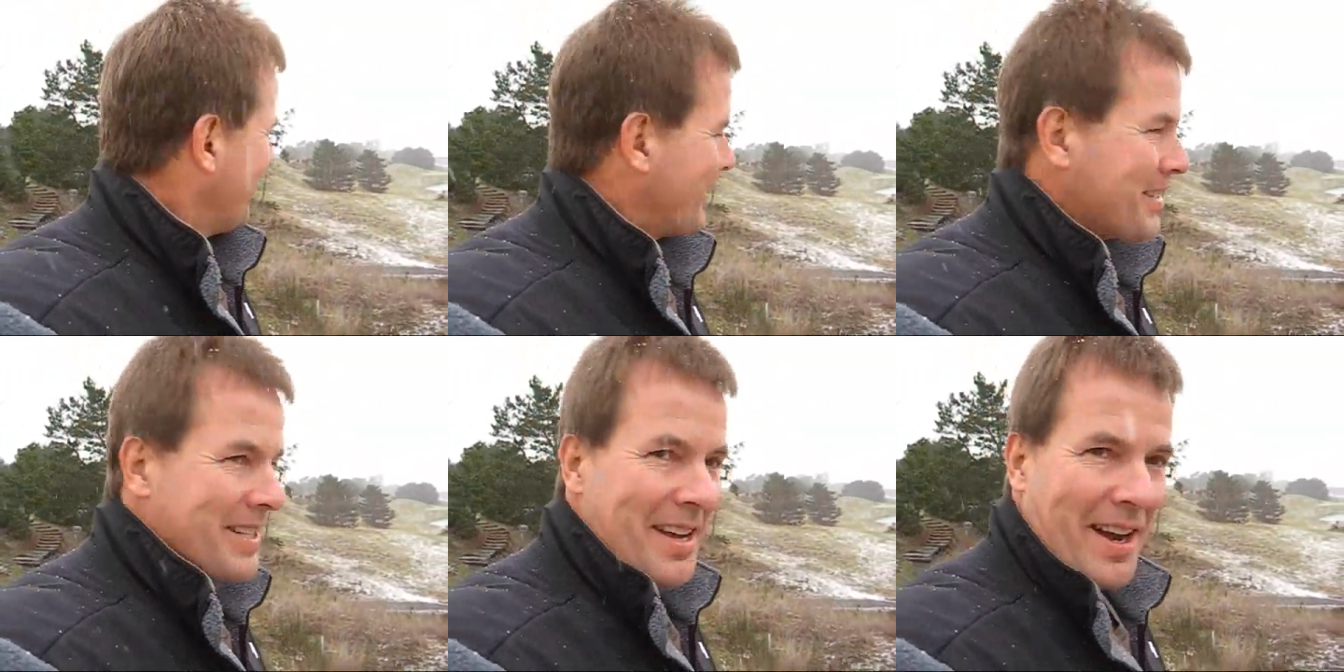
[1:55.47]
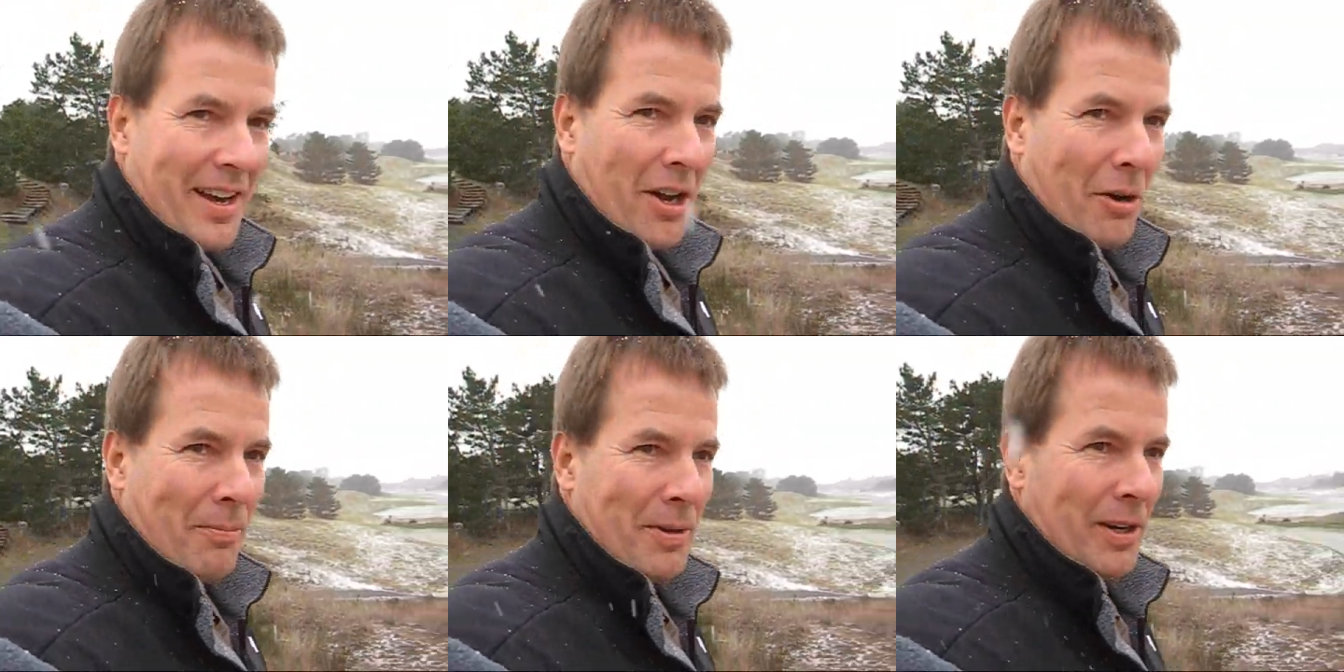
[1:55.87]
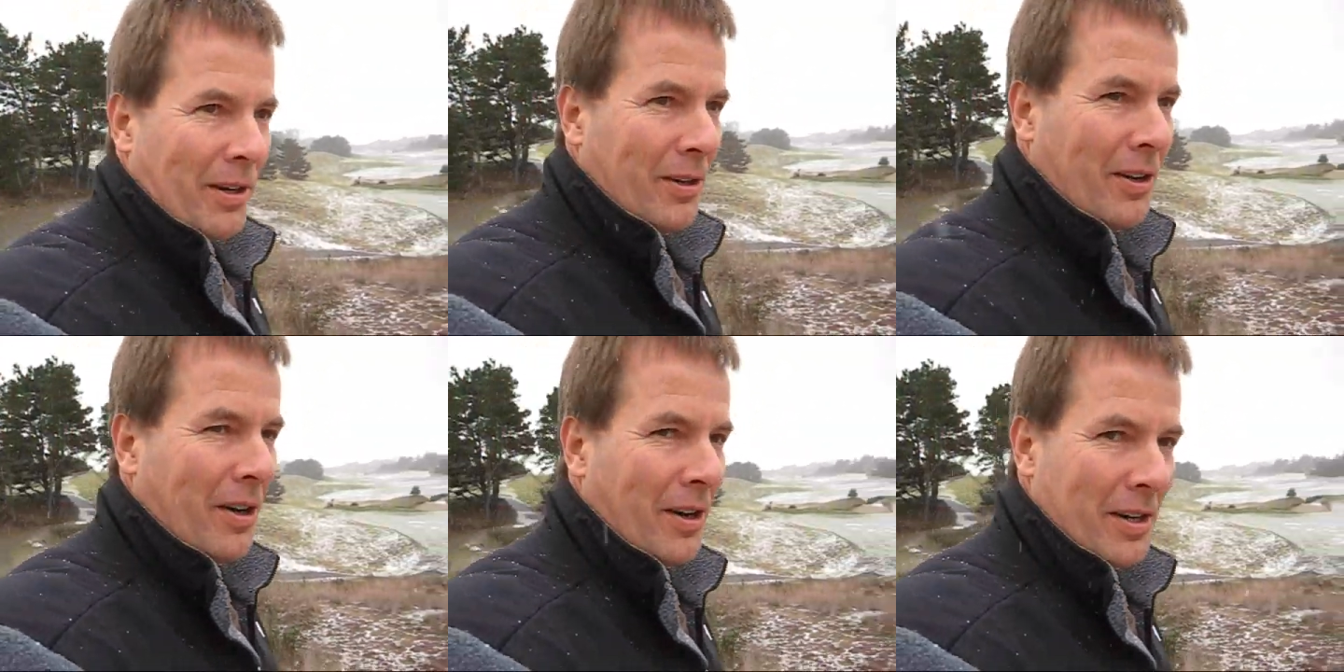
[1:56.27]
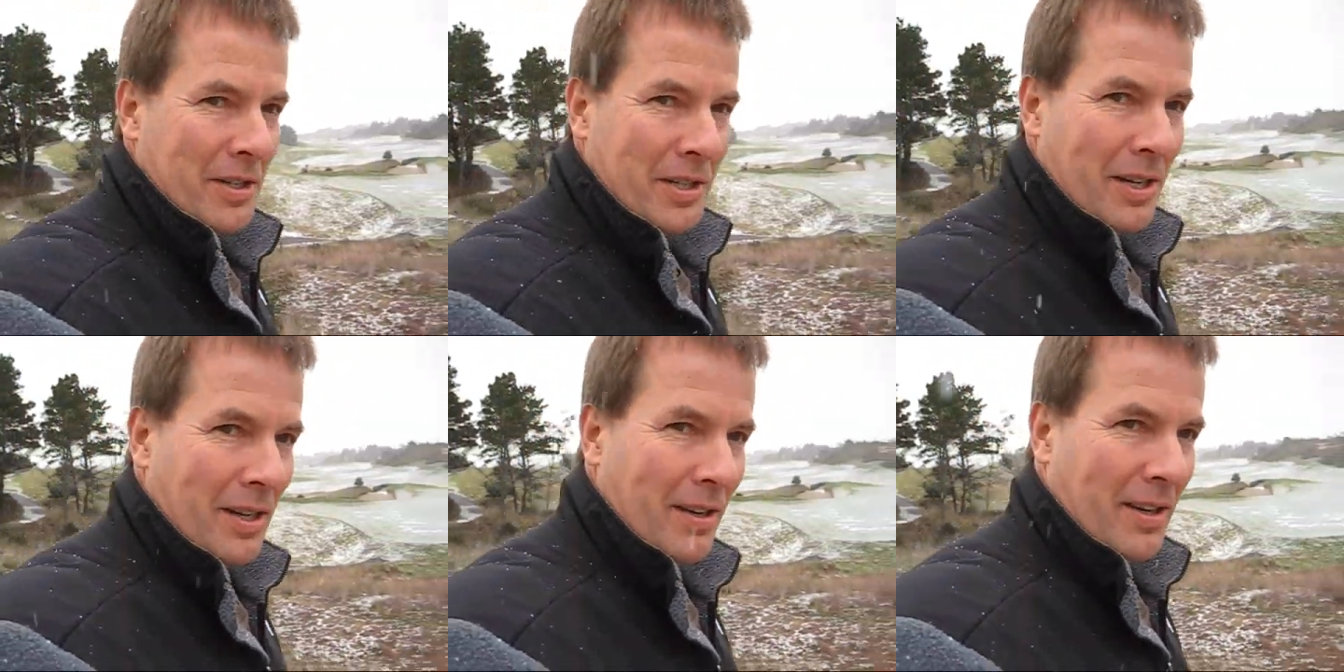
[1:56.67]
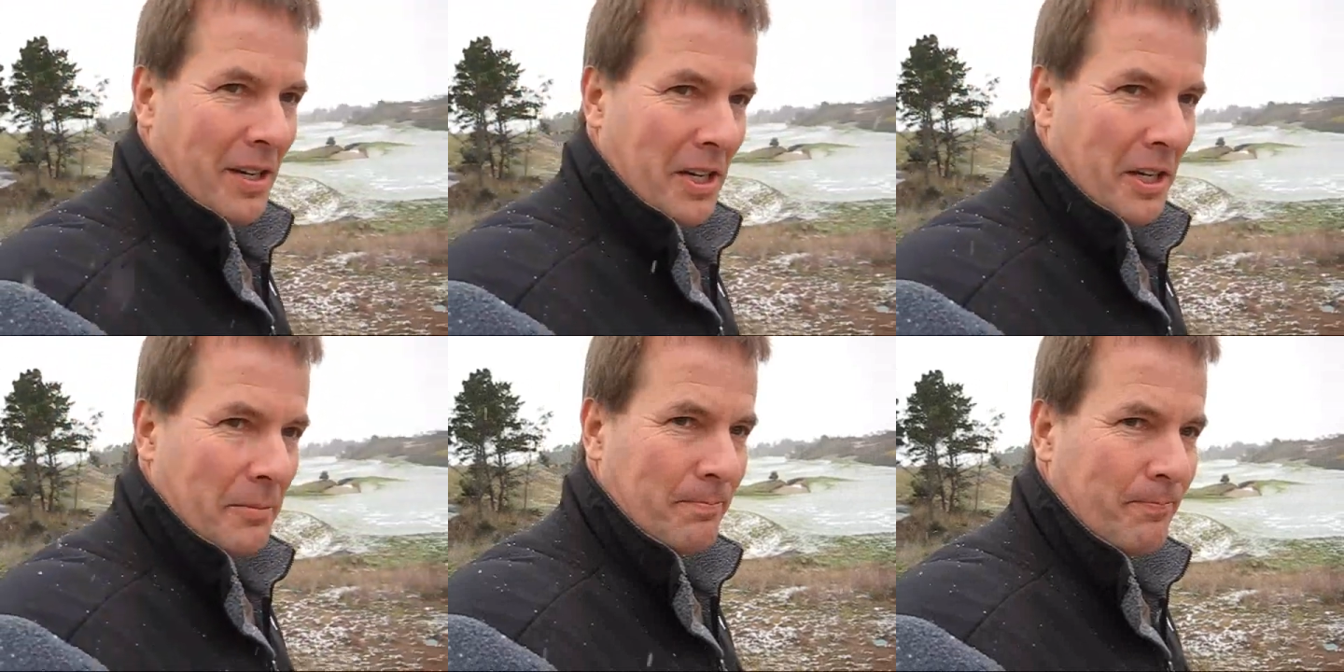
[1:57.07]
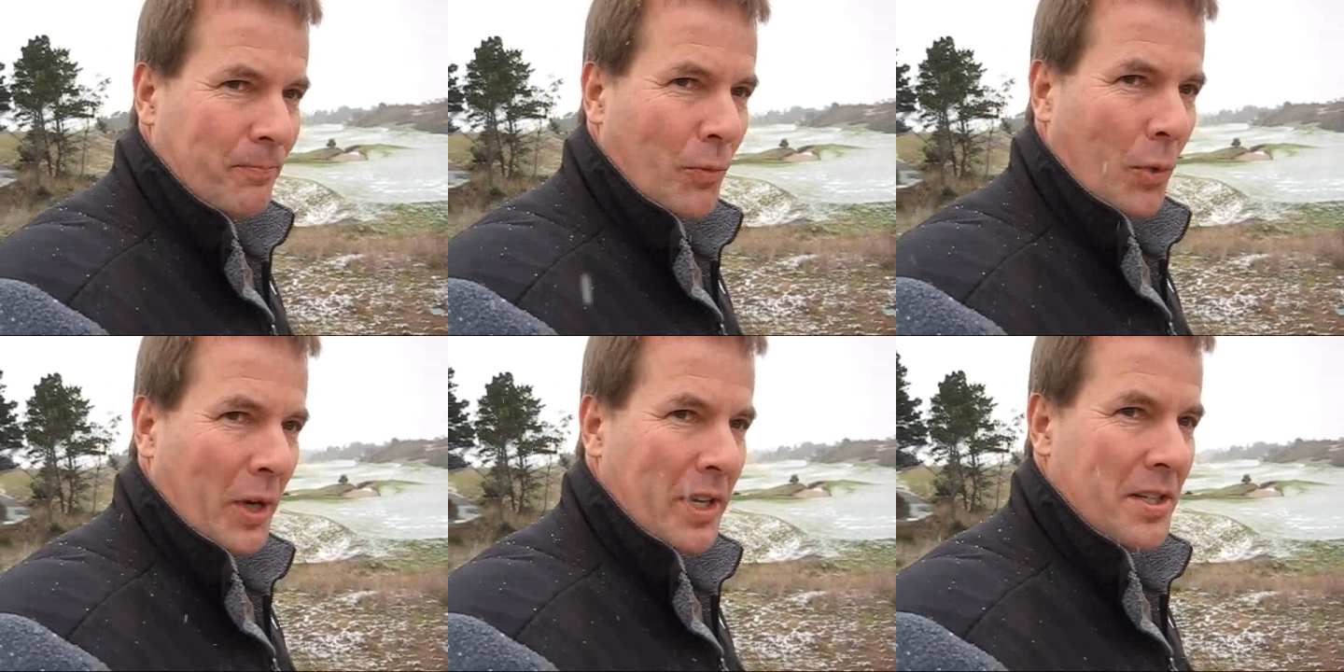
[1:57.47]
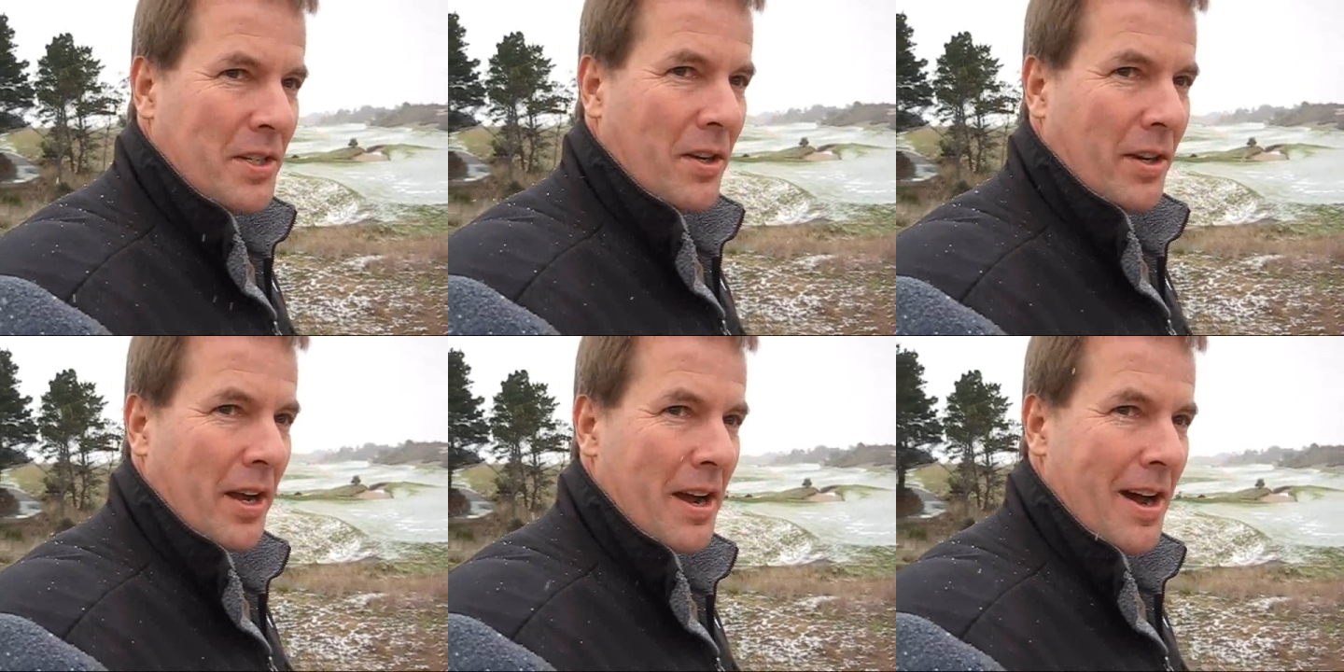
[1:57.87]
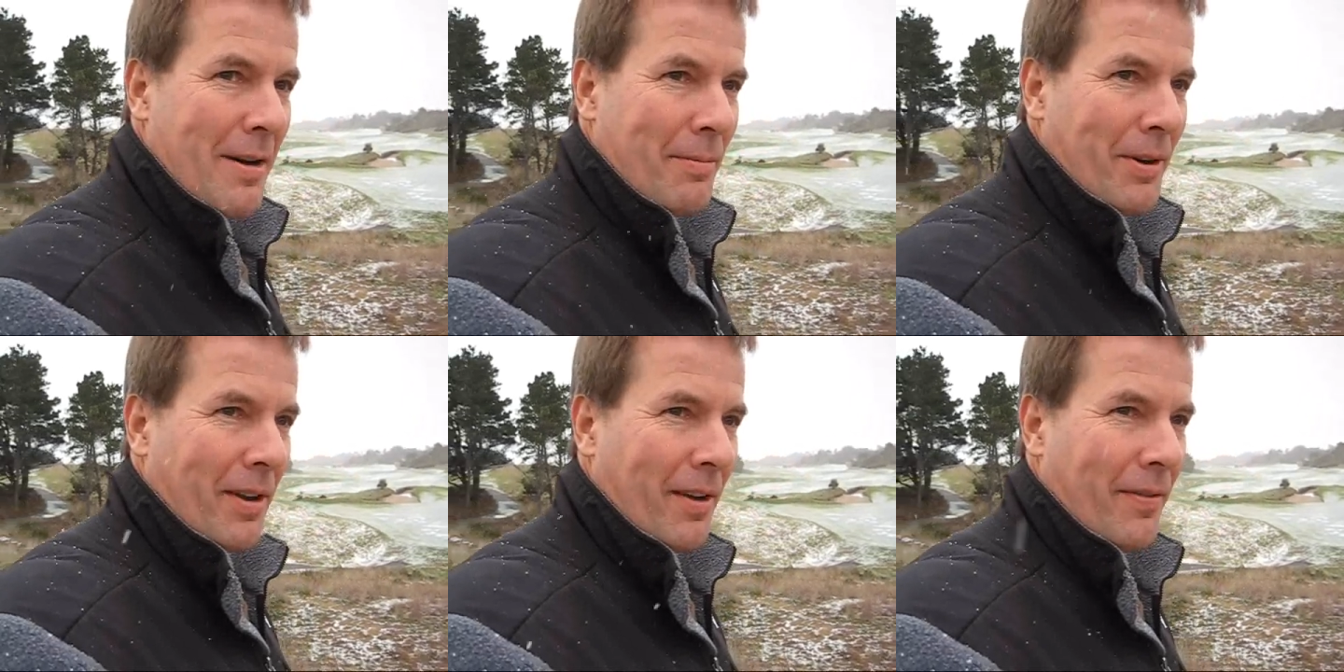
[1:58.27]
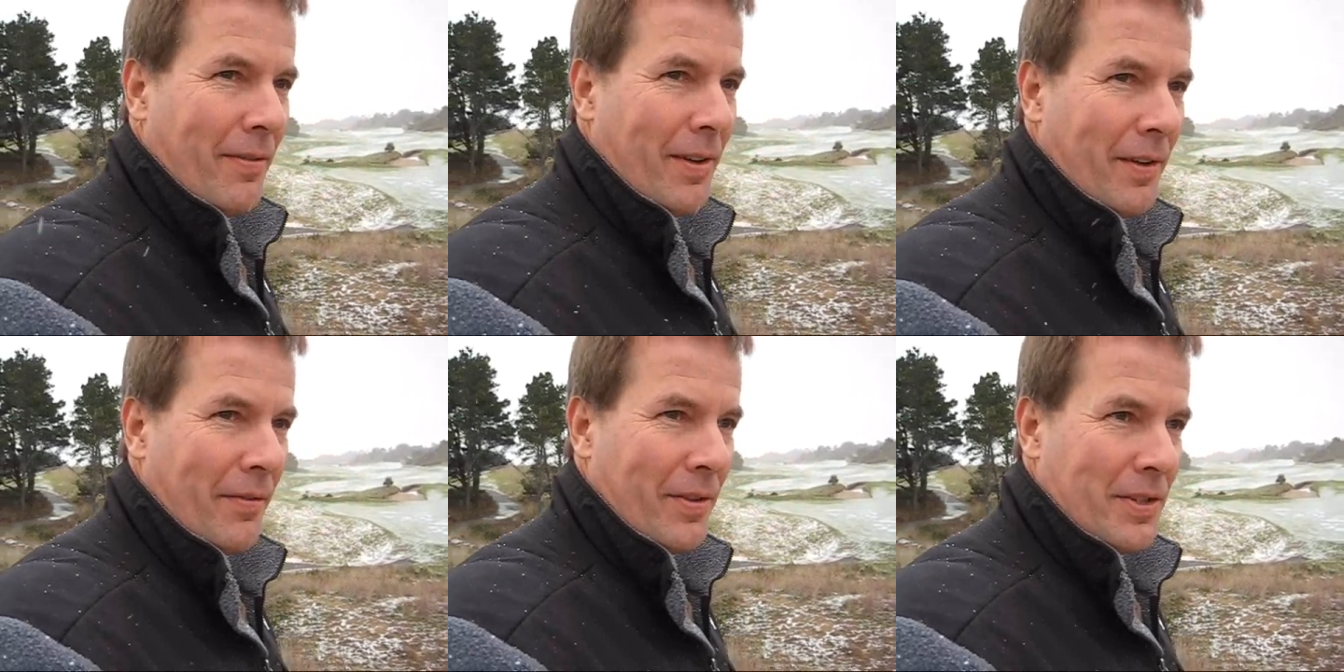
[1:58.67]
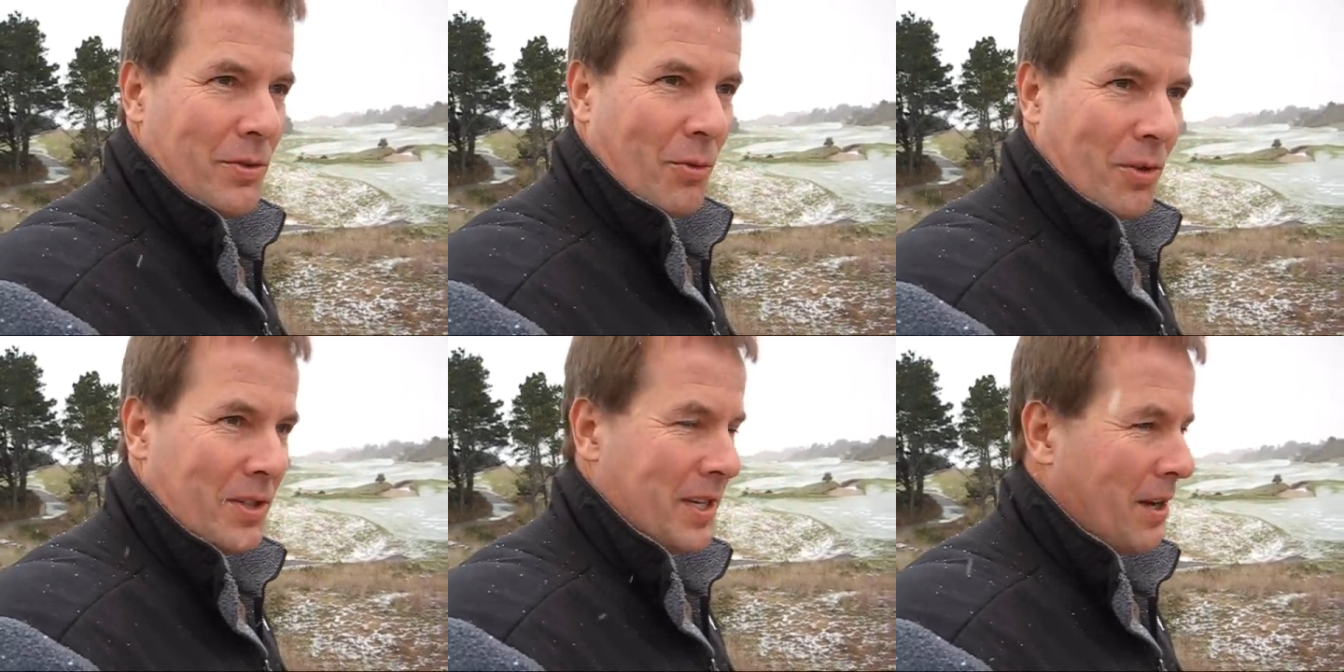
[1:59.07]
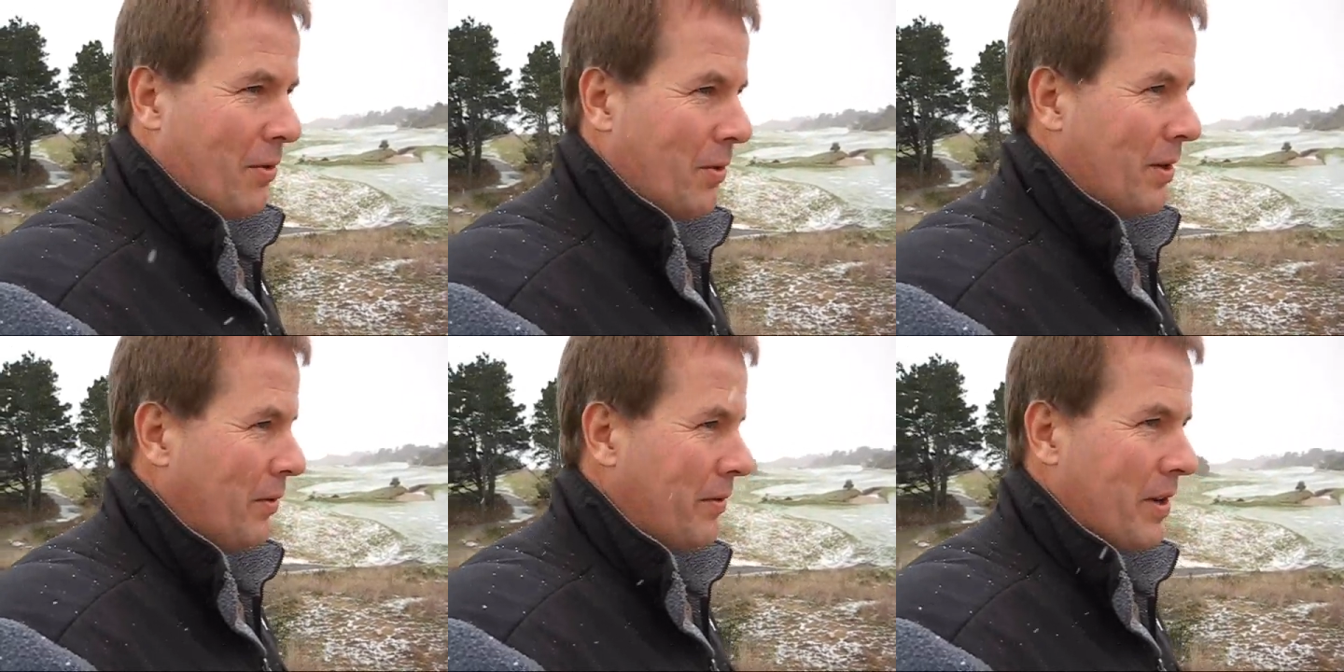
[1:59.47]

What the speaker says: it's not helping our cause. What is going to happen if this works out well,